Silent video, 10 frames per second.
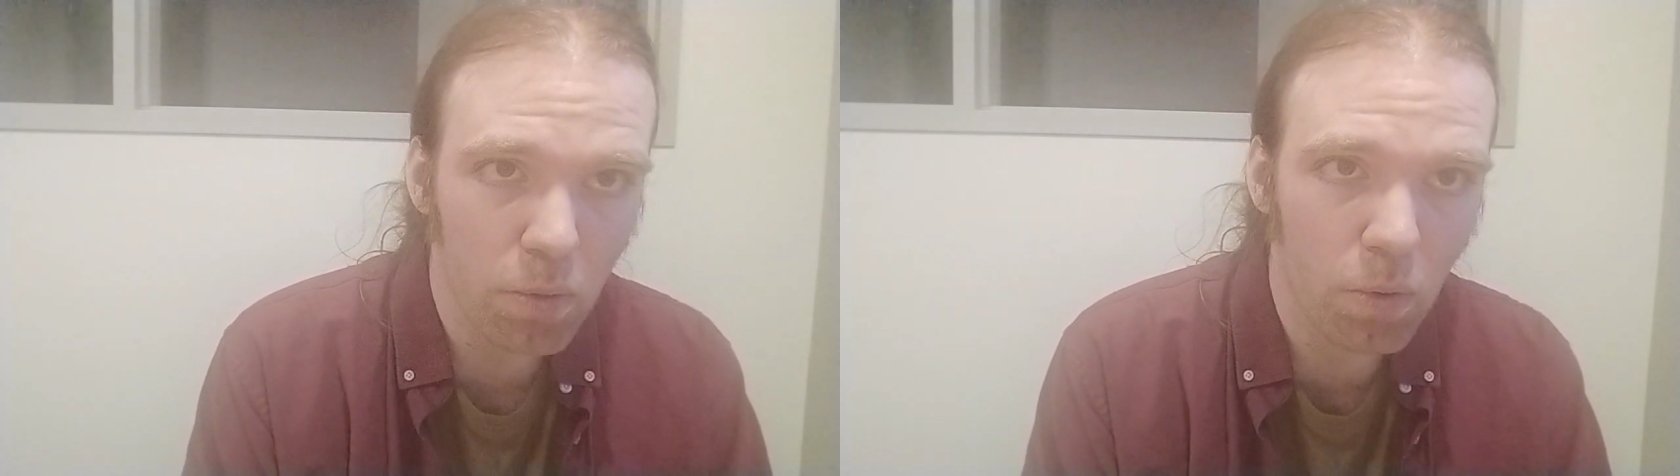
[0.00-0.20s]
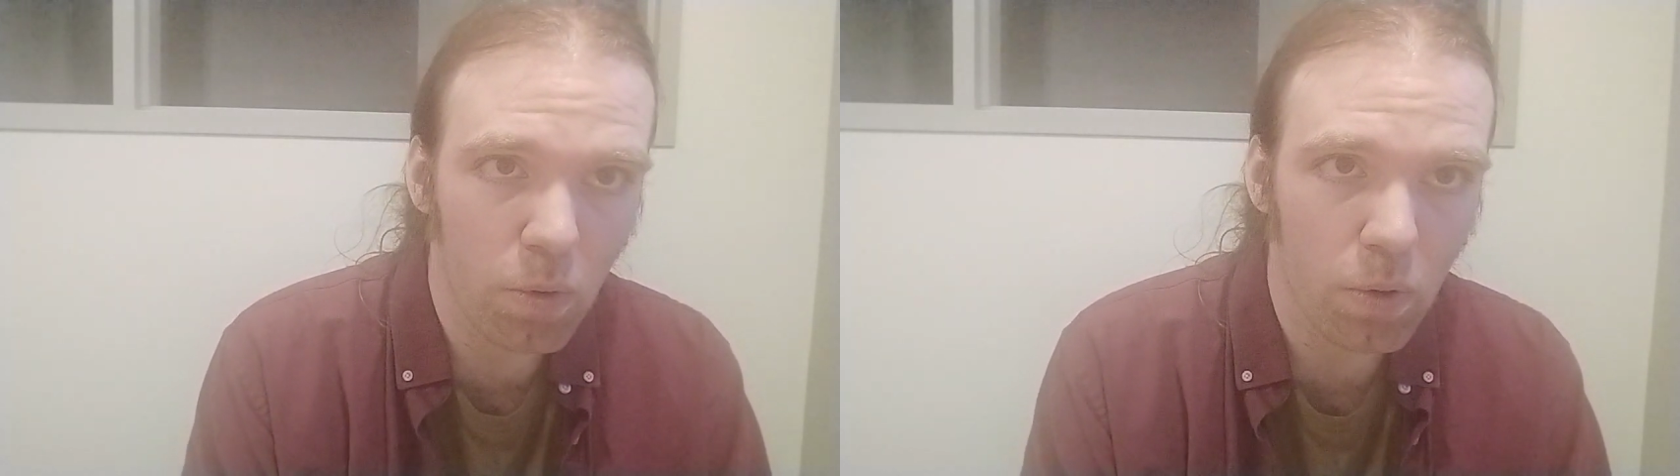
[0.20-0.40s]

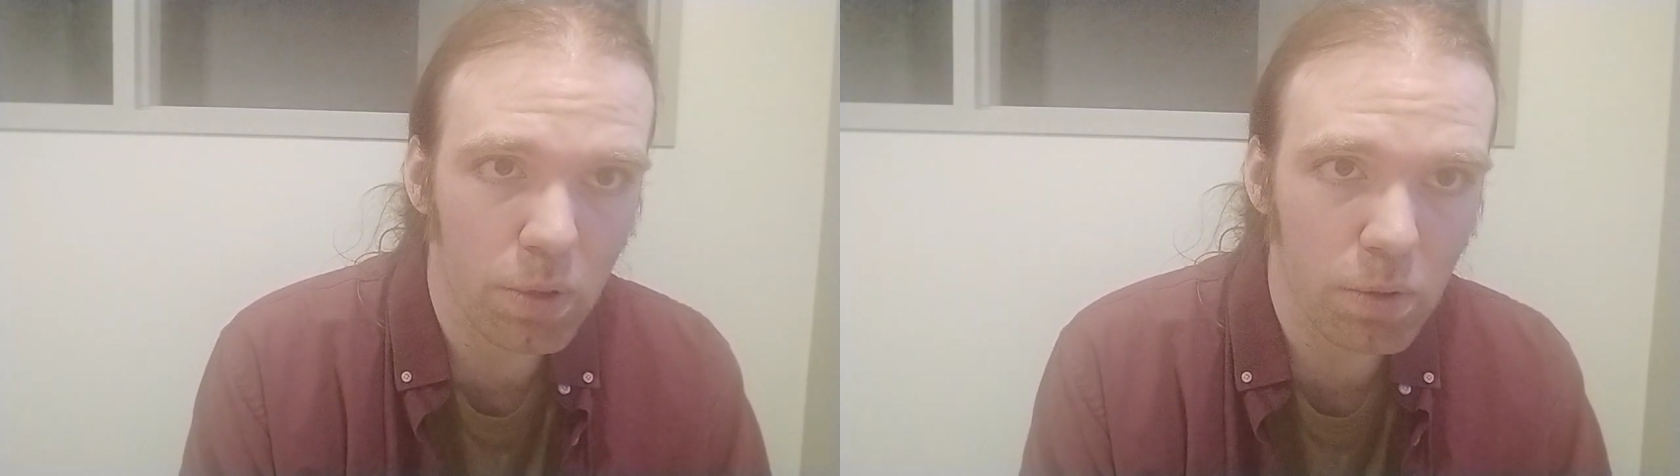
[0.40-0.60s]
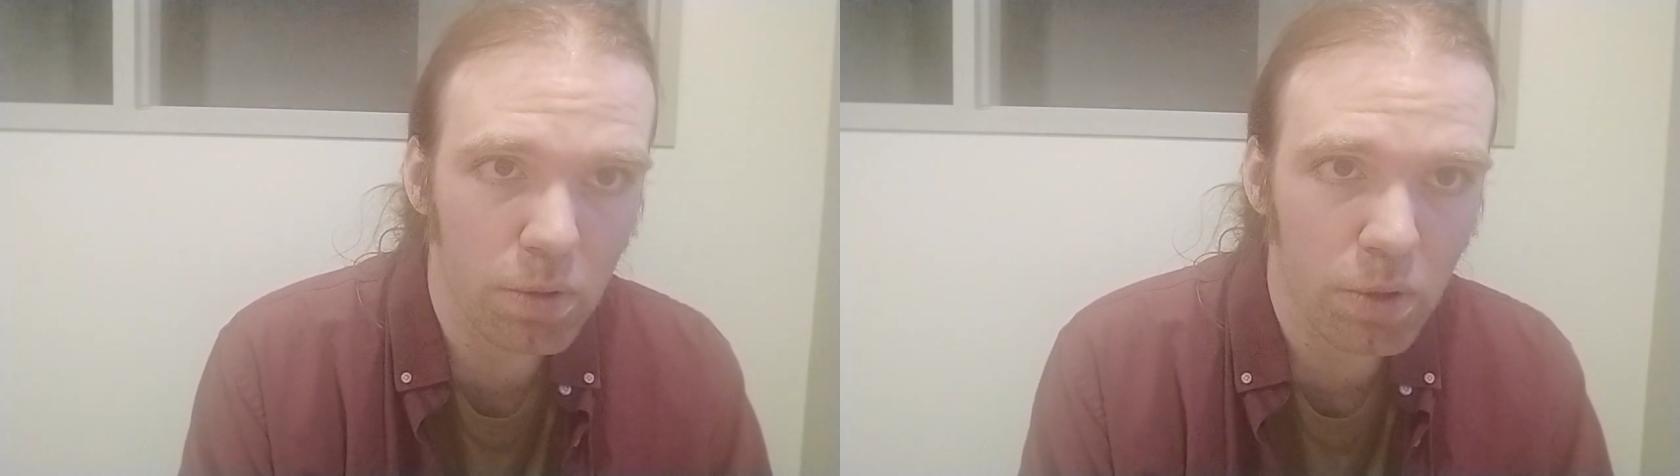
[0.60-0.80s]
or
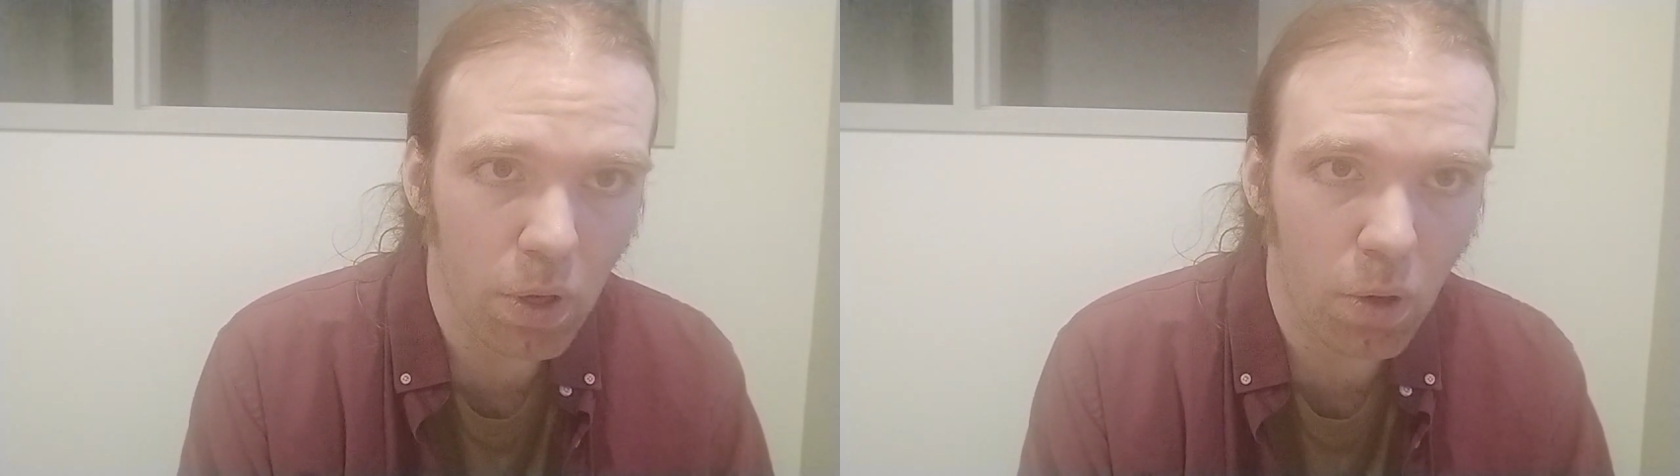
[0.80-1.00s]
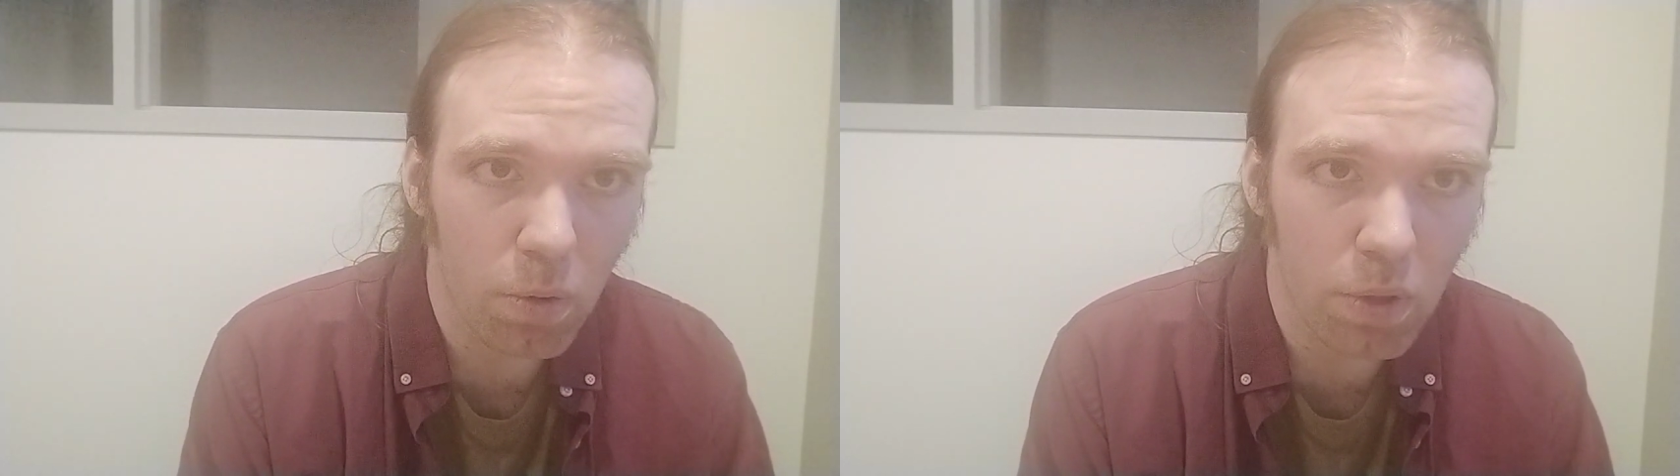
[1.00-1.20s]
you'll
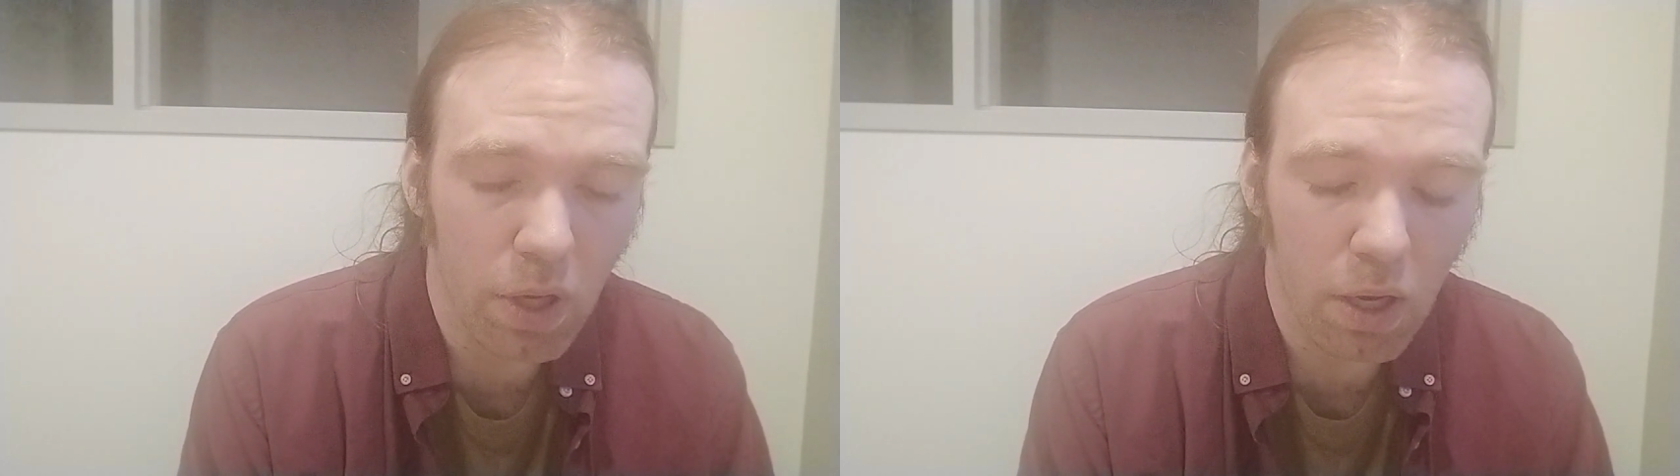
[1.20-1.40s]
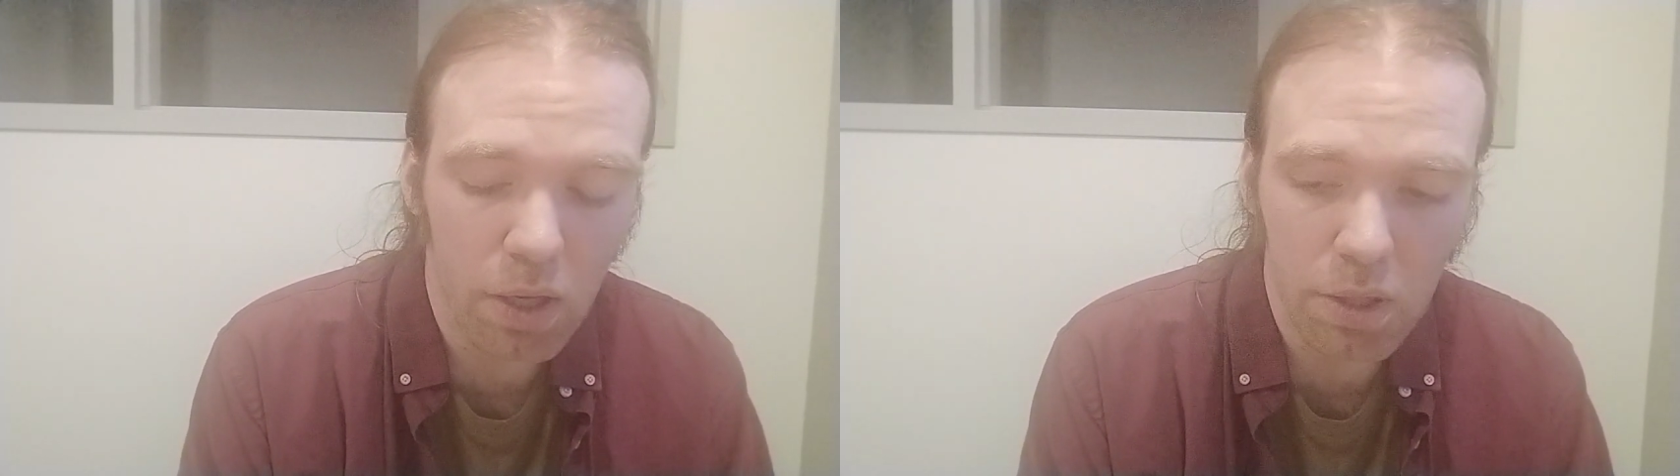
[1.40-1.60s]

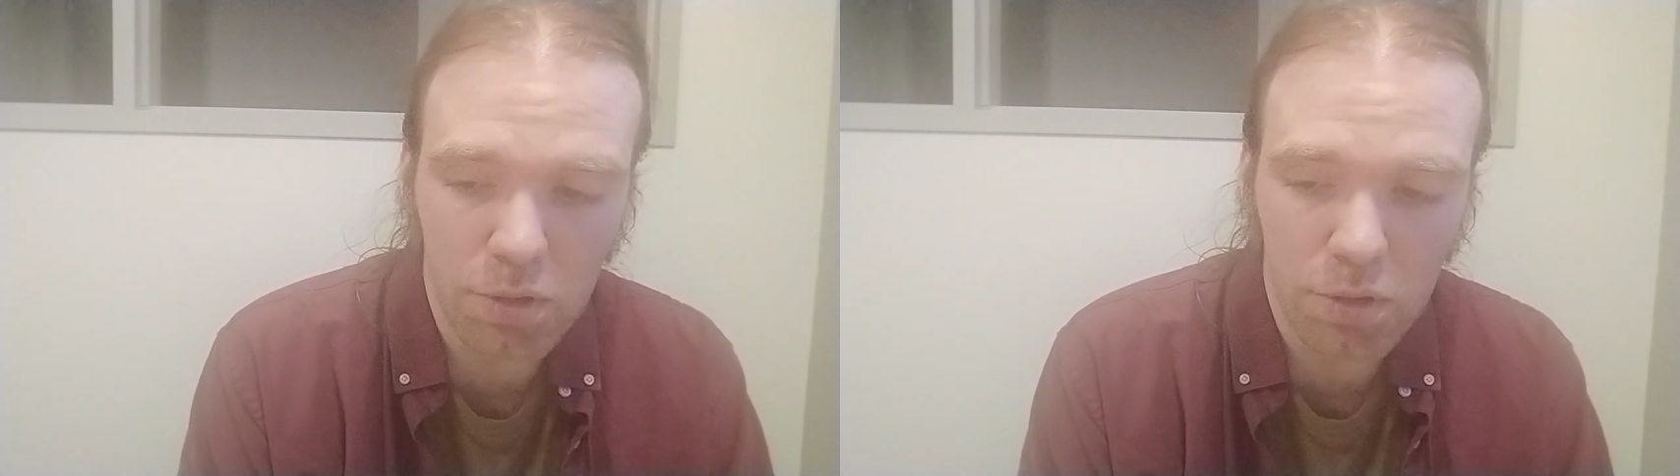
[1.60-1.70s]
encode